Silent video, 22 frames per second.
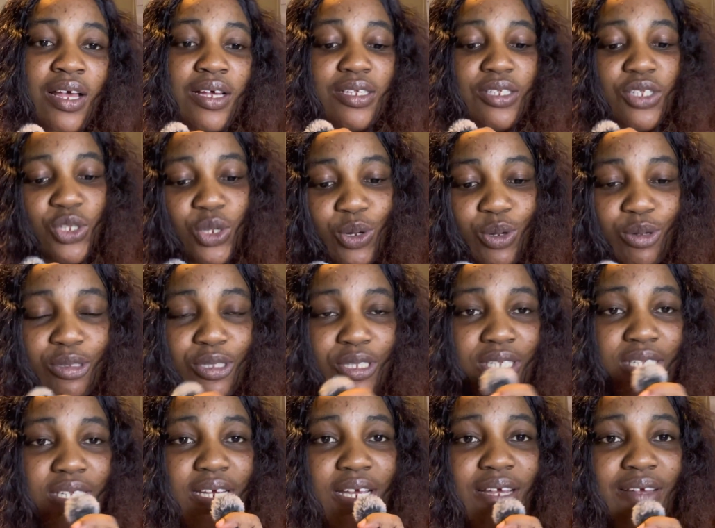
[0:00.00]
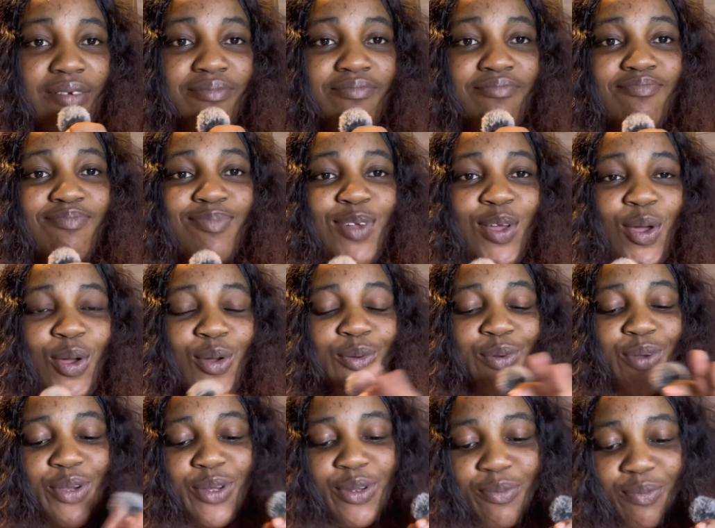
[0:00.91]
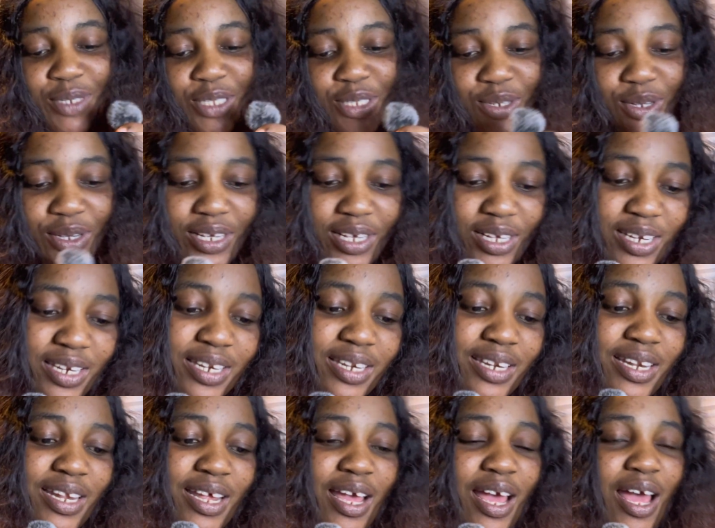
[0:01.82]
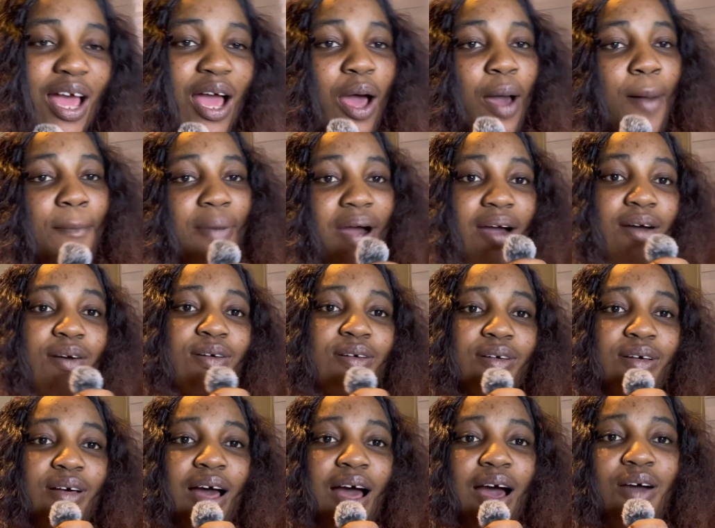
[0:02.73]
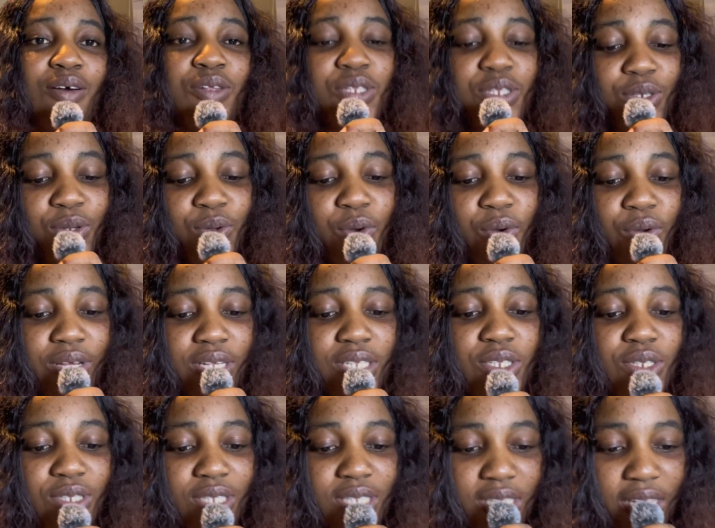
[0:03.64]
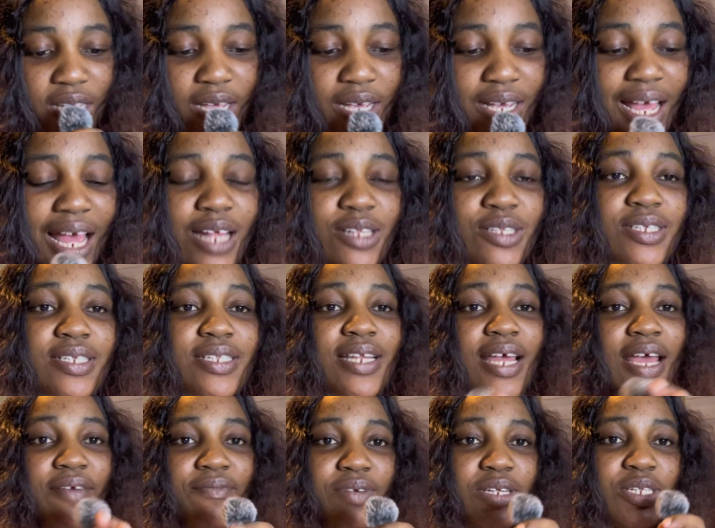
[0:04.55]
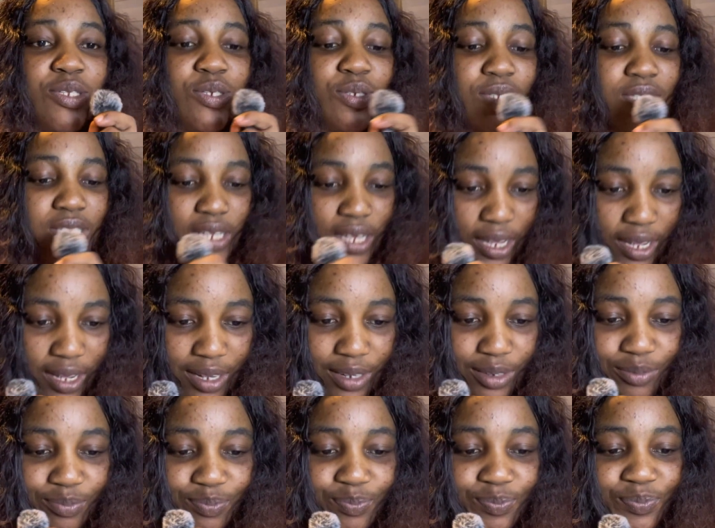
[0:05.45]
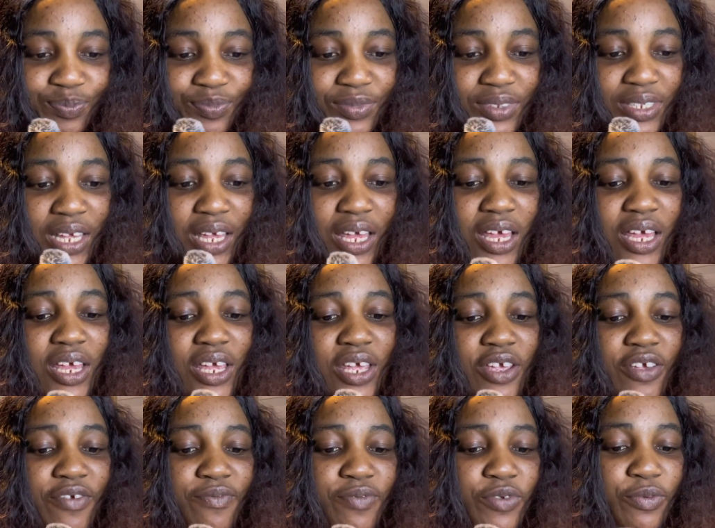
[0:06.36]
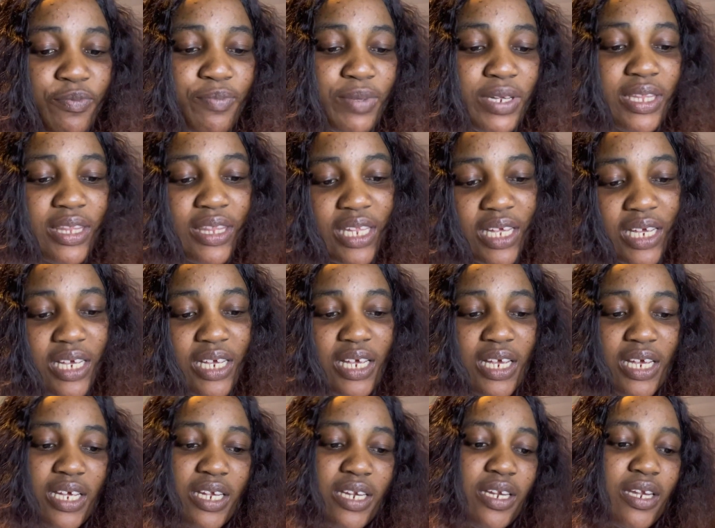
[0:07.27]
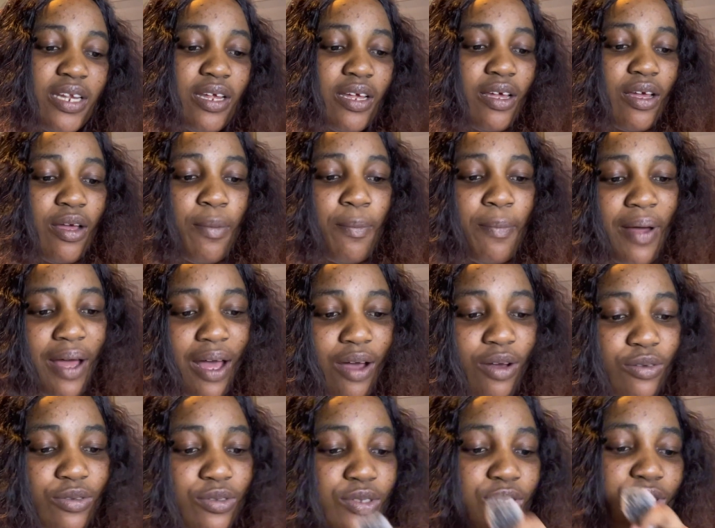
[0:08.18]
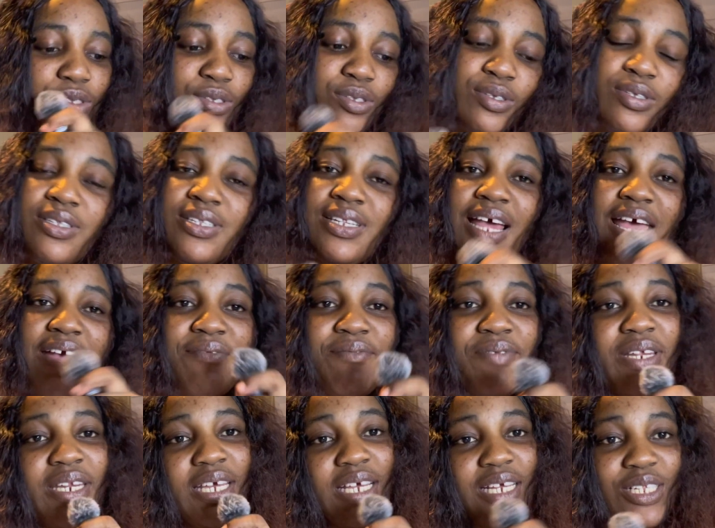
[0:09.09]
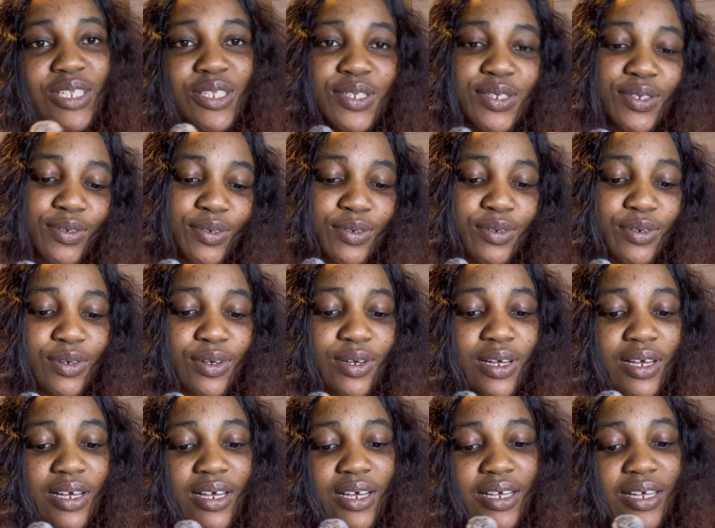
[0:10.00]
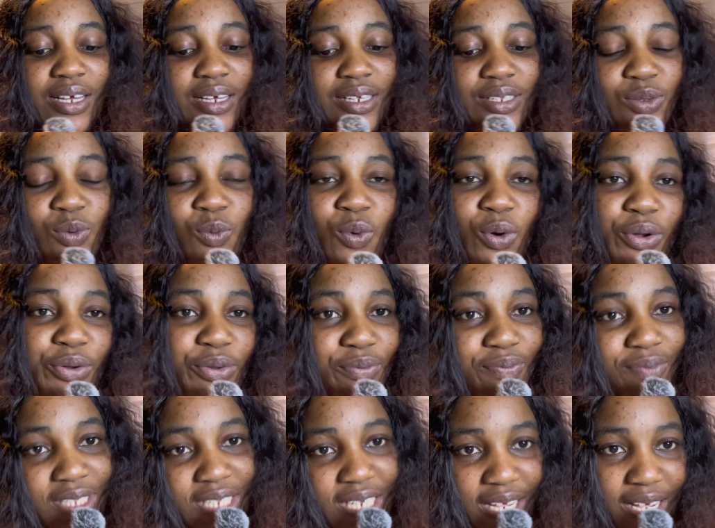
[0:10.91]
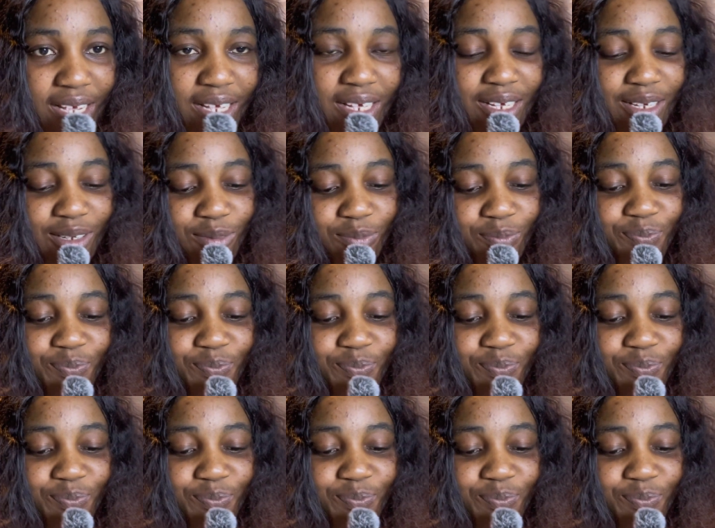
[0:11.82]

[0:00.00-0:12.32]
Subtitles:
So today we're going to be talking about how to go into tech, how to dive into tech. If you've been thinking about diving into the world of tech,